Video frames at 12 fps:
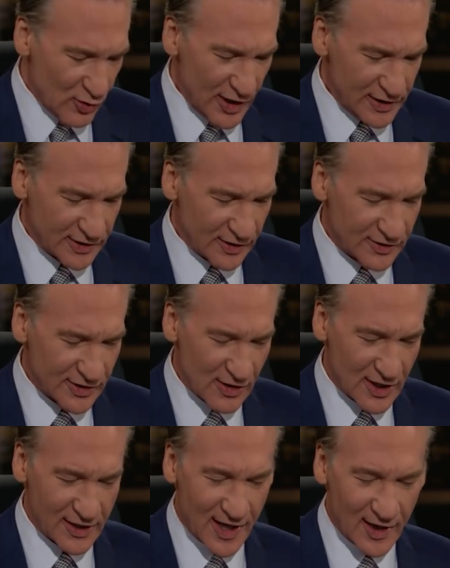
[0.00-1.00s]
question,
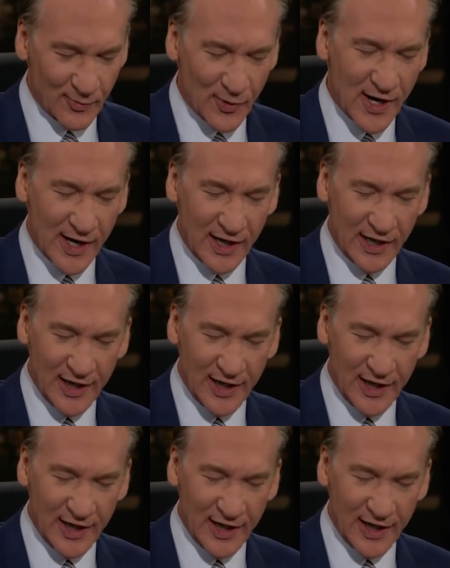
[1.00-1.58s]
Soledad O'Brien.